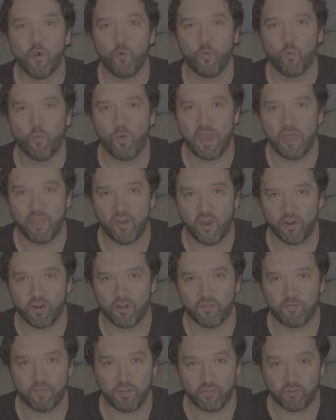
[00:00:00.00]
with
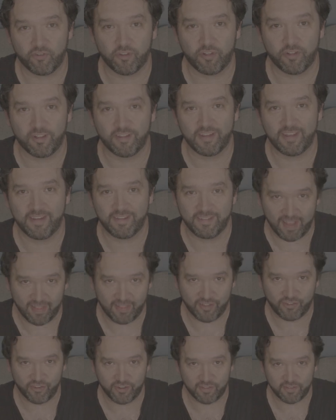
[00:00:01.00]
artificial
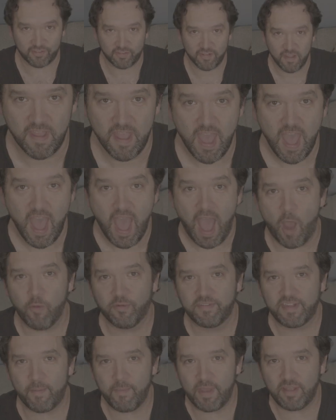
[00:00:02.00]
intelligence. I
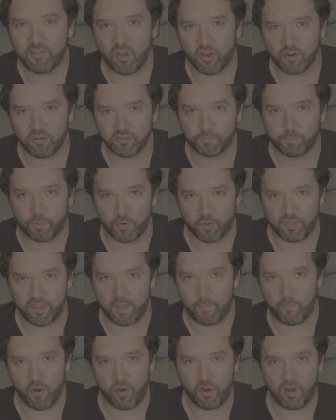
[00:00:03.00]
was at my daughter's
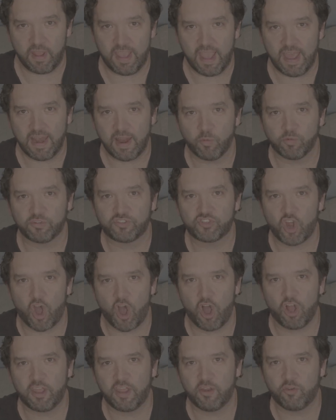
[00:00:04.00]
birthday party and I was
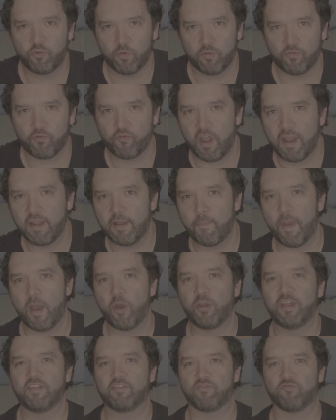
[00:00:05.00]
talking to a friend
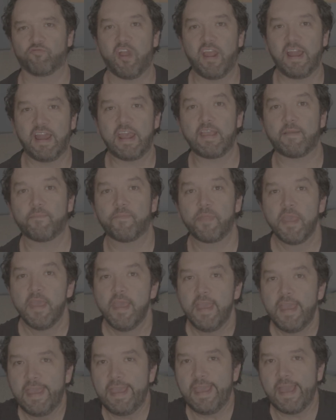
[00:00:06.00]
about his writing.
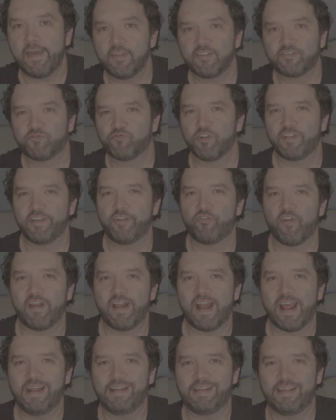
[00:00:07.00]
He had this really
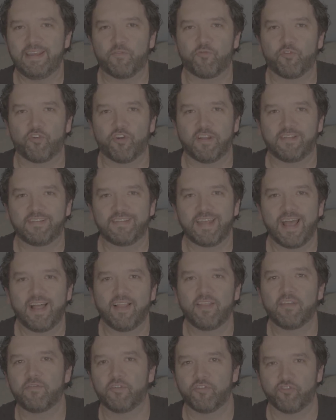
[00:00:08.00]
great idea for a
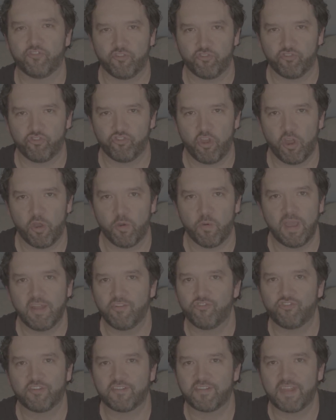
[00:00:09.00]
television show
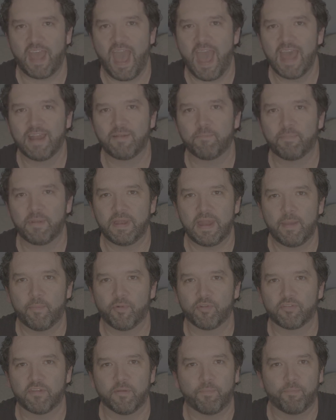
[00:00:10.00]
and just hadn't been
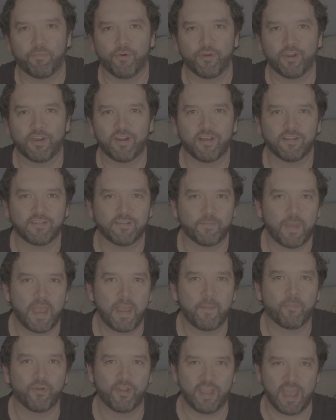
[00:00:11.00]
able to put it onto
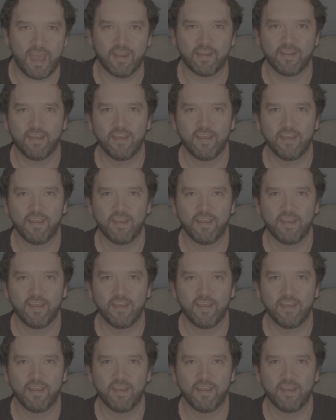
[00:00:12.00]
paper yet.